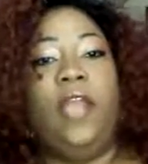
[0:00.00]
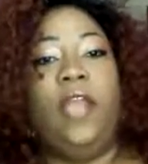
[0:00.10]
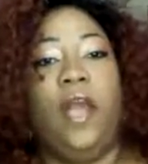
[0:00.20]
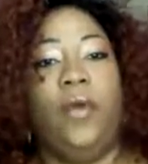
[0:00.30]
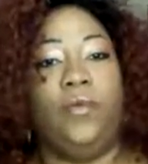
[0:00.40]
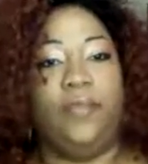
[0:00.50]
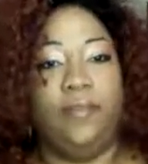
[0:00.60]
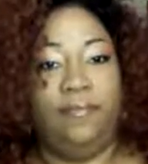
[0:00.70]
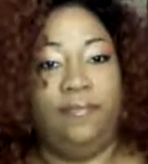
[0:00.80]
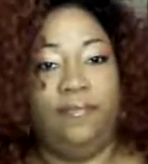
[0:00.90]
it
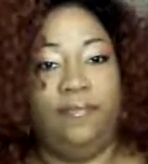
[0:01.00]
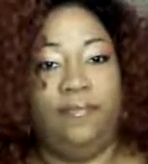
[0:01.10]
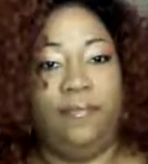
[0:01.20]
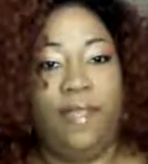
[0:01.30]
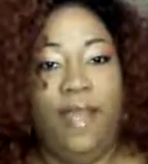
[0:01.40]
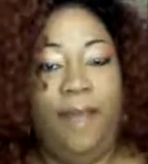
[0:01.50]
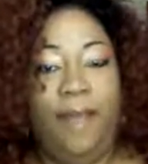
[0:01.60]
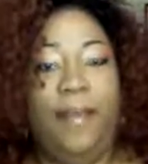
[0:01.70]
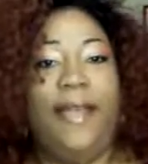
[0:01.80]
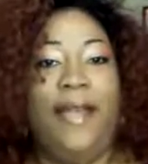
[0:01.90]
goes.
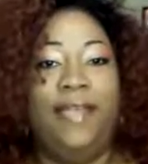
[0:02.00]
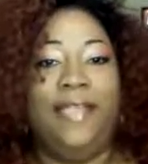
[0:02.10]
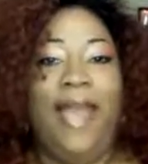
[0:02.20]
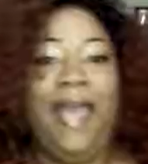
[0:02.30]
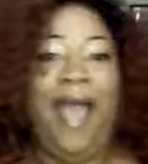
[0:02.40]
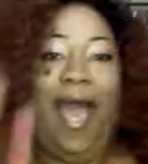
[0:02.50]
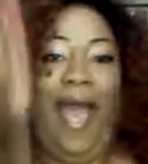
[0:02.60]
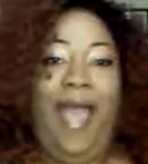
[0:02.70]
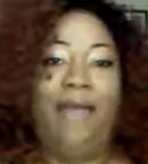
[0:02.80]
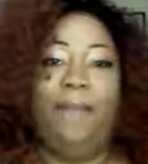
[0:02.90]
Because
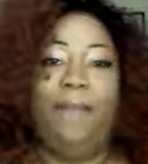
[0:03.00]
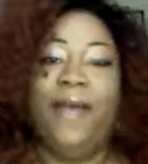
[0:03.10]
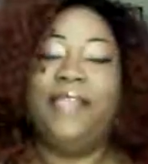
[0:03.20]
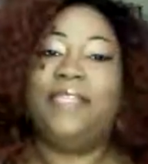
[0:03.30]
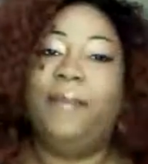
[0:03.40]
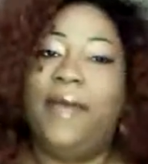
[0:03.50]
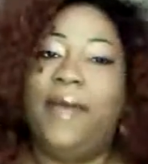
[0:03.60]
I, months and